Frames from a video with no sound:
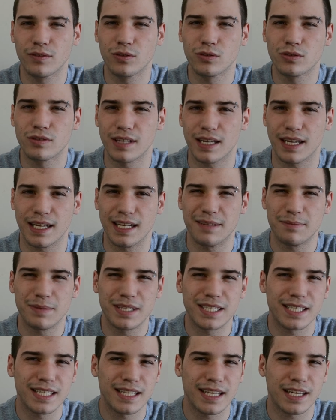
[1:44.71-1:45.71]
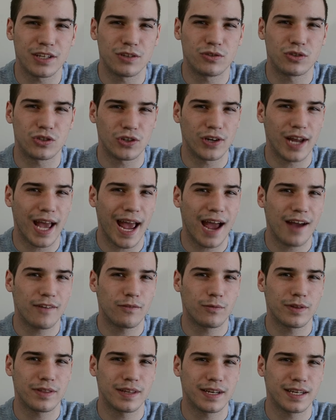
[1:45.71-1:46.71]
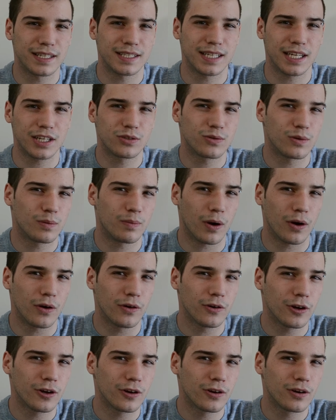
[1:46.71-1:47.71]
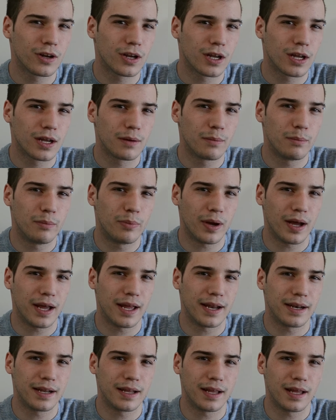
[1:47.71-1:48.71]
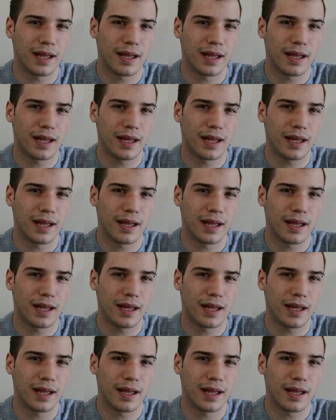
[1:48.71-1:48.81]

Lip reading: of lose the intimacy that you should have within a sexual partner, but